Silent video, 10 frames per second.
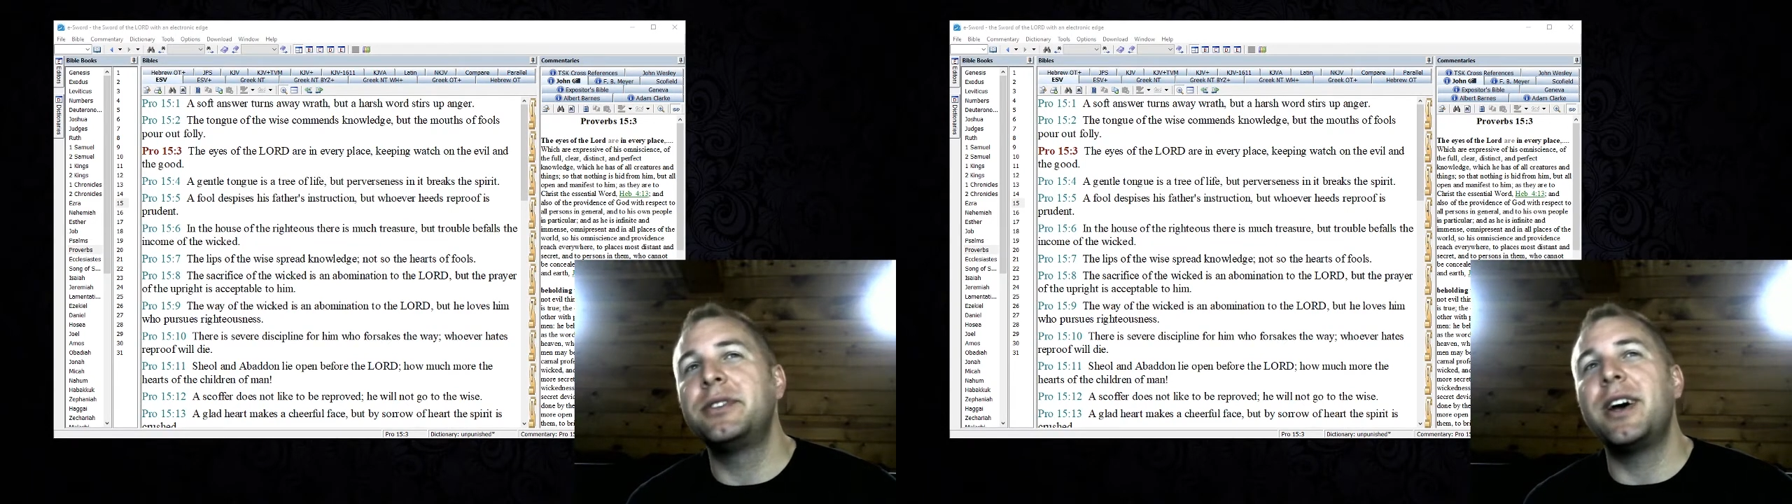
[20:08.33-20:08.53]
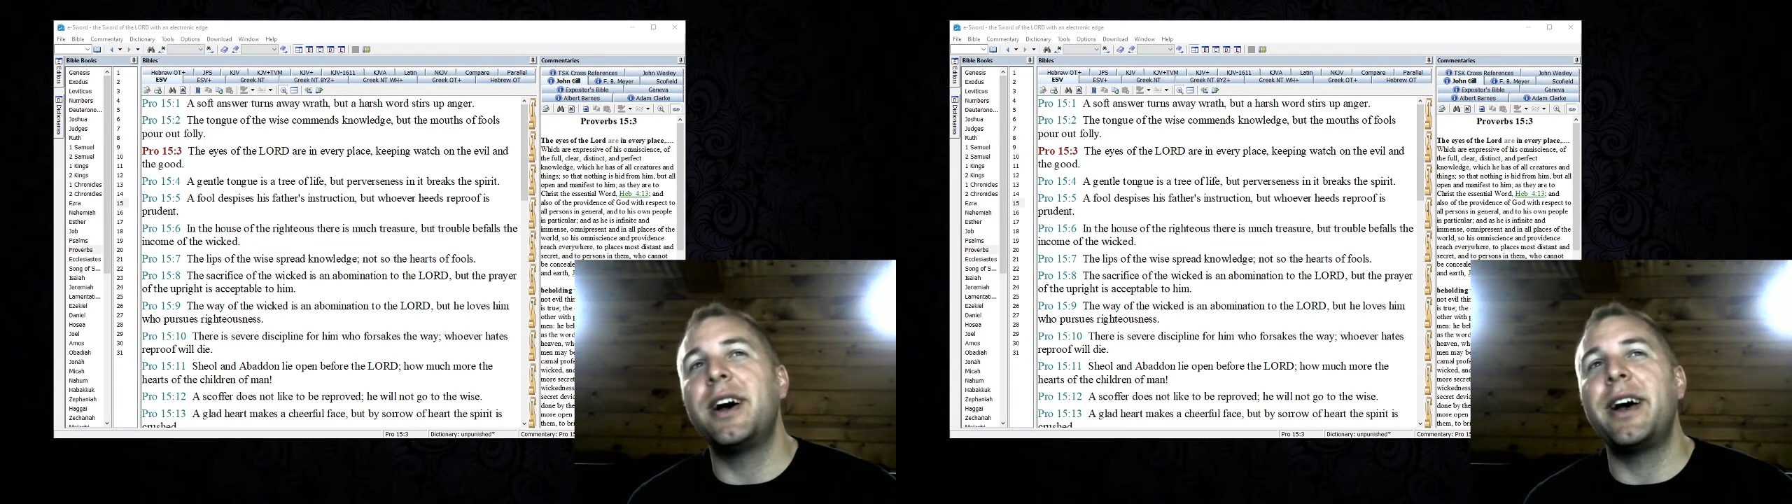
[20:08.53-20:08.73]

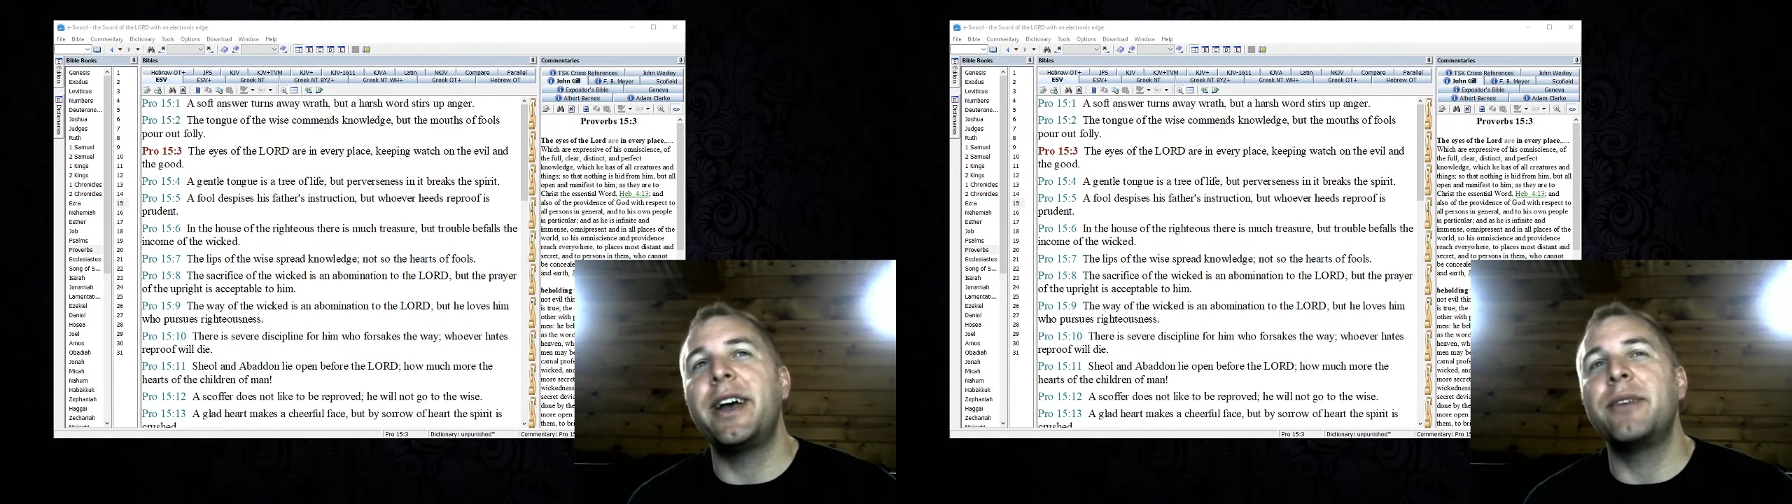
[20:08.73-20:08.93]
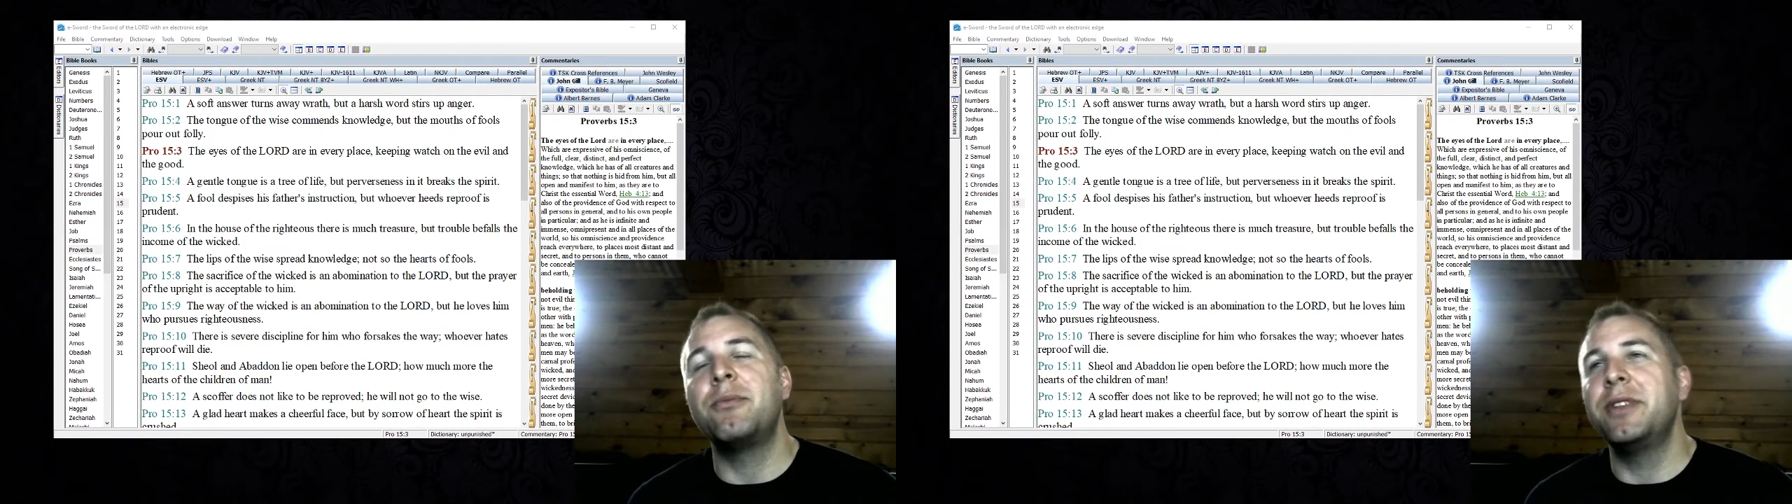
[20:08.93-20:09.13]

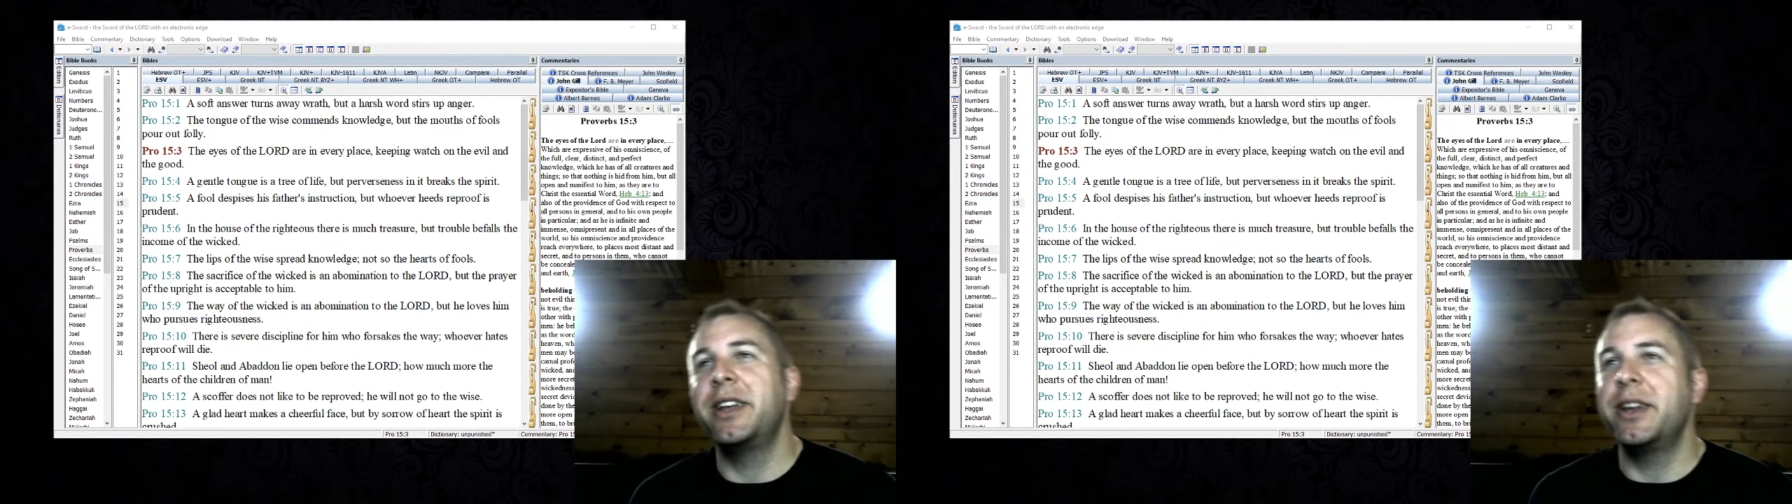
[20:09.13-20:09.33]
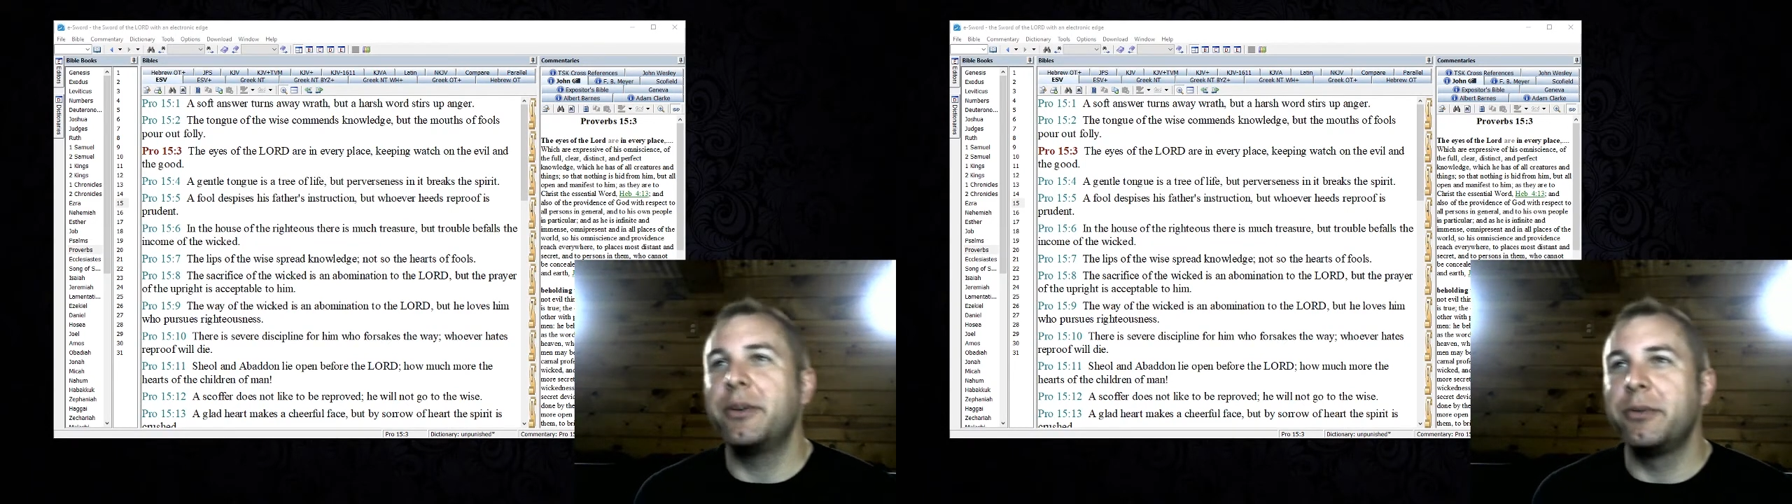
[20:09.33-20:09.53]
die when
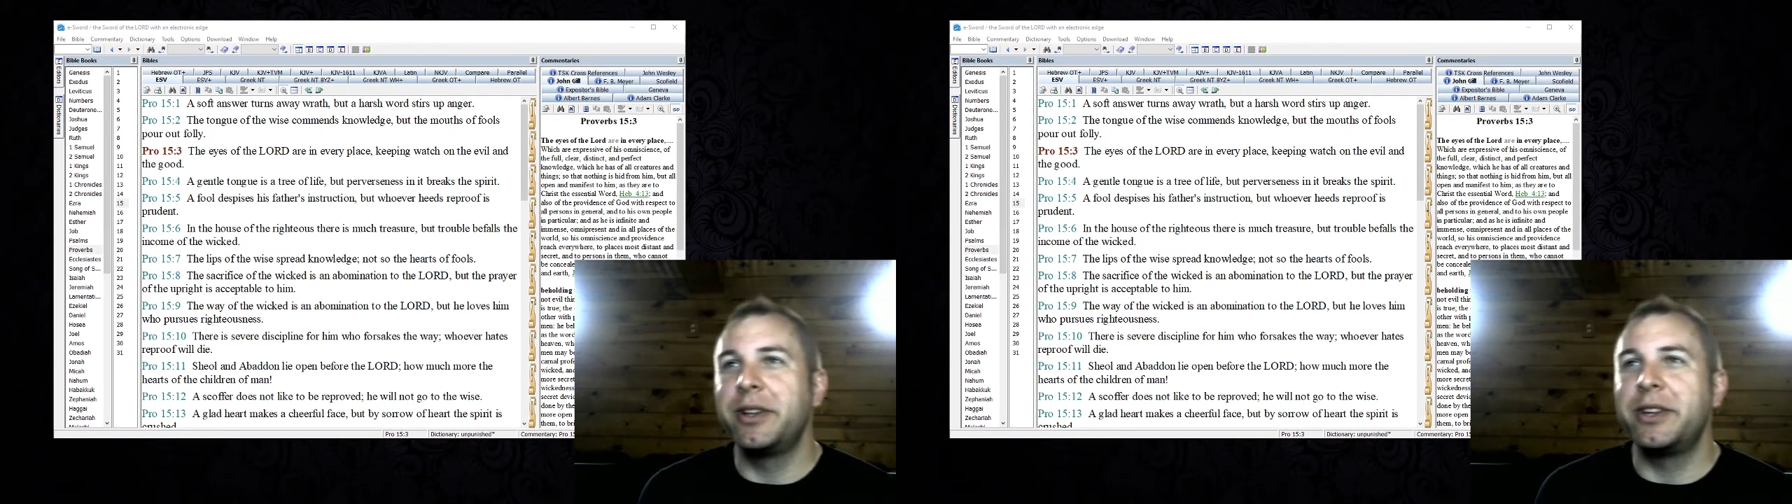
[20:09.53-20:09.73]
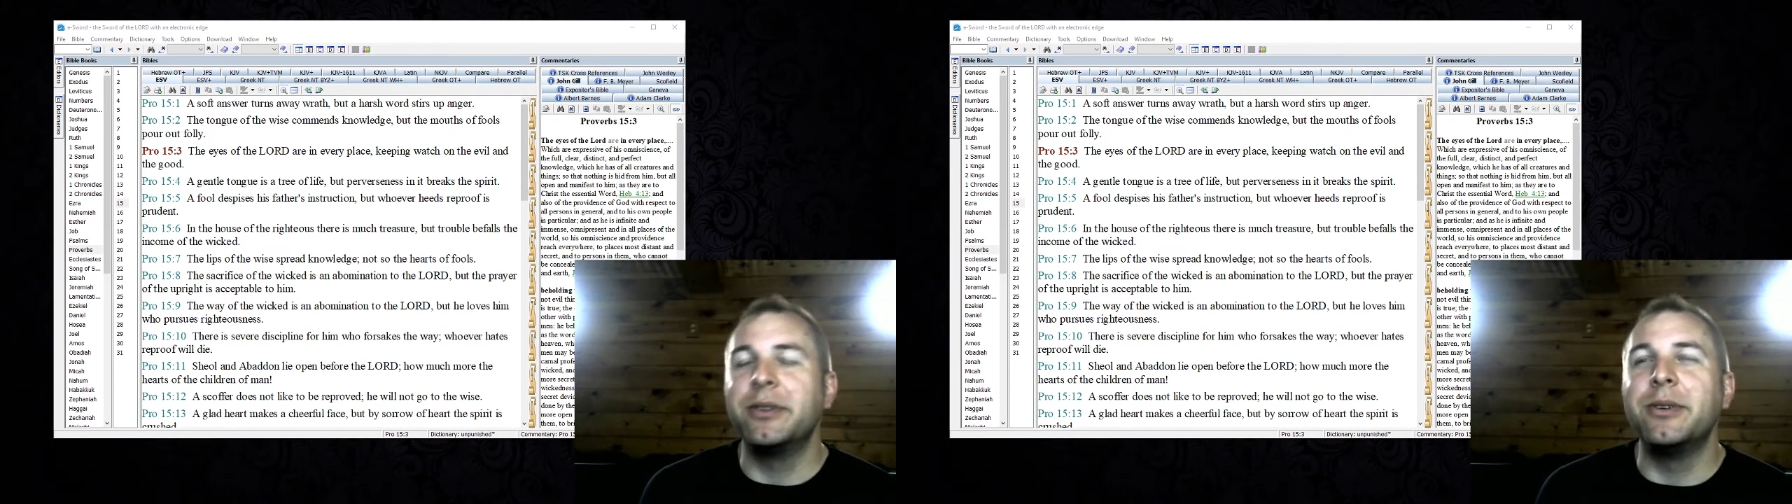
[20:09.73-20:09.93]
they get
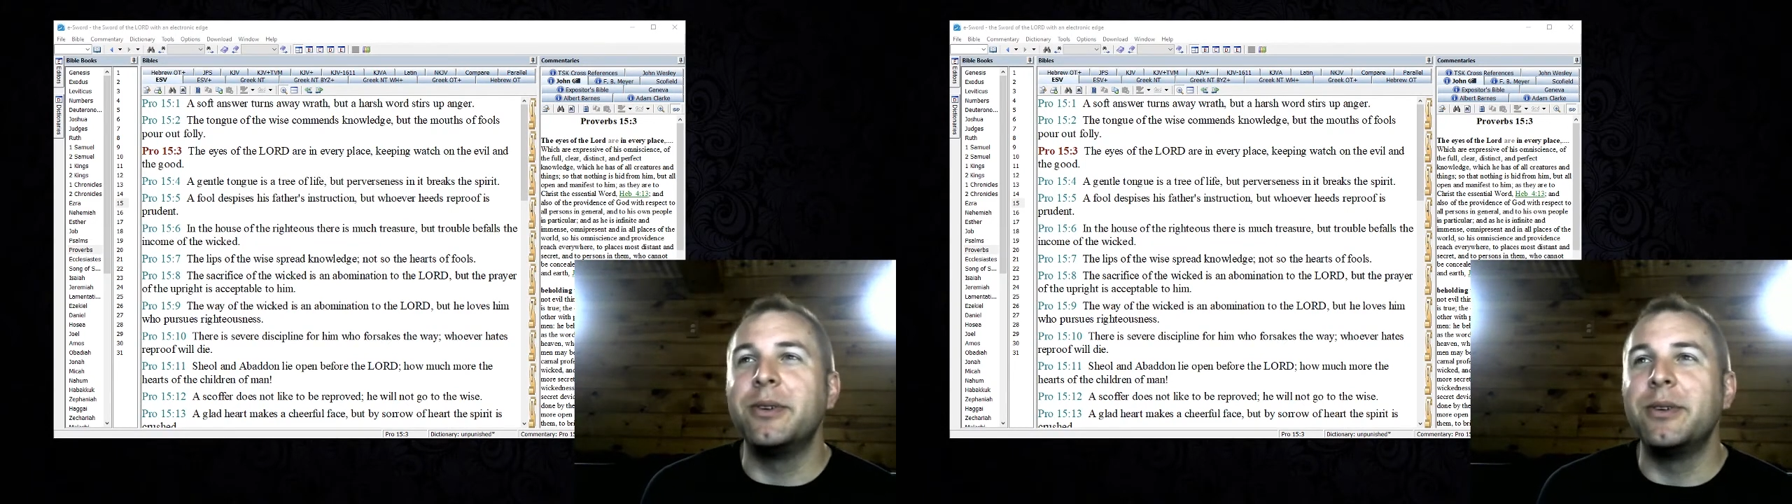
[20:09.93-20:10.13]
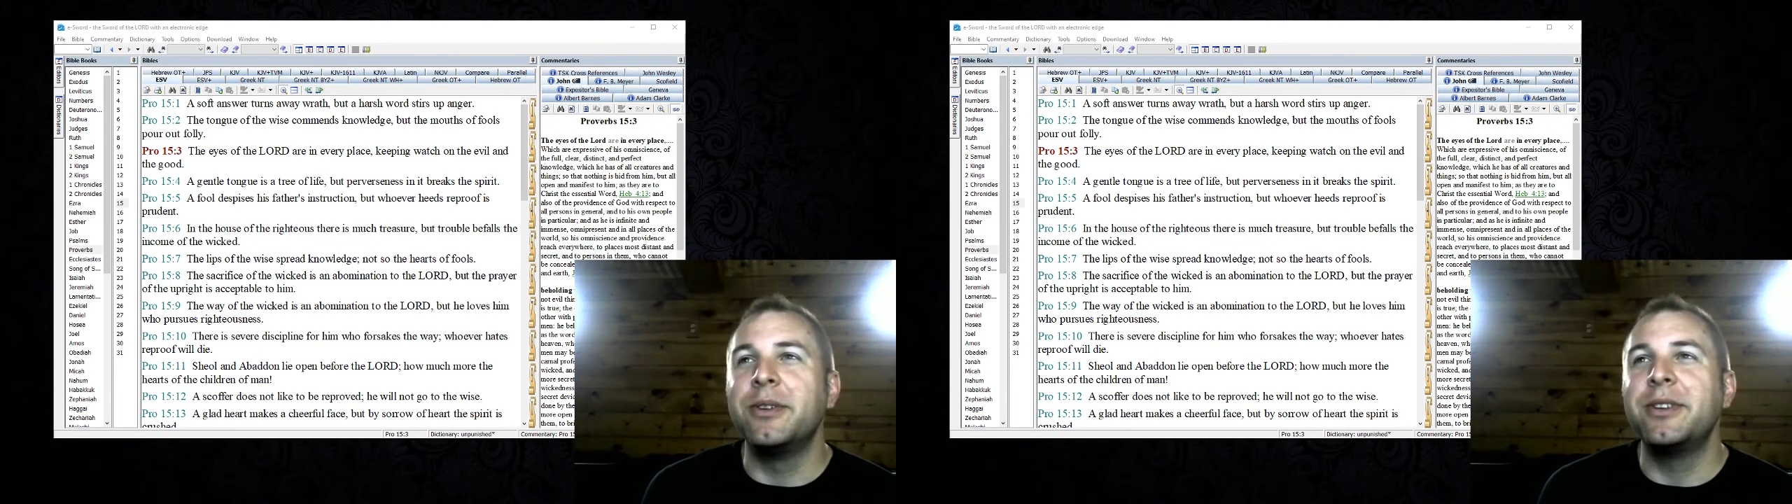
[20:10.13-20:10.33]
really
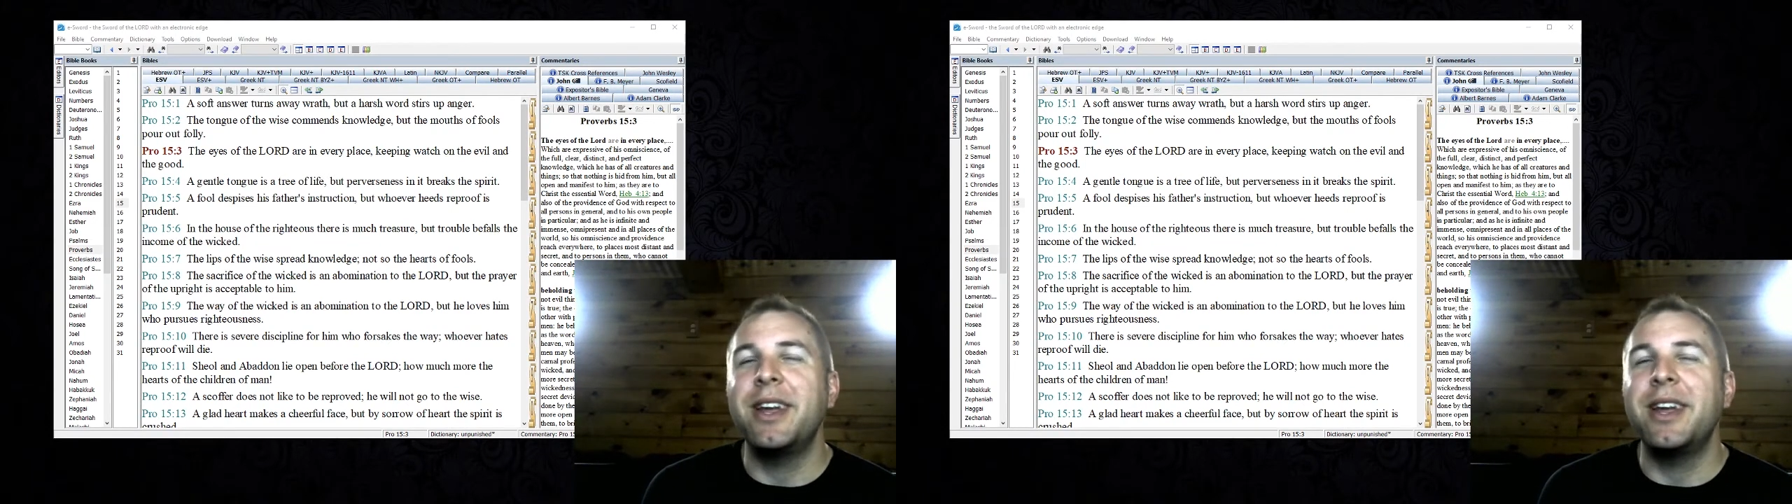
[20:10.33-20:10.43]
old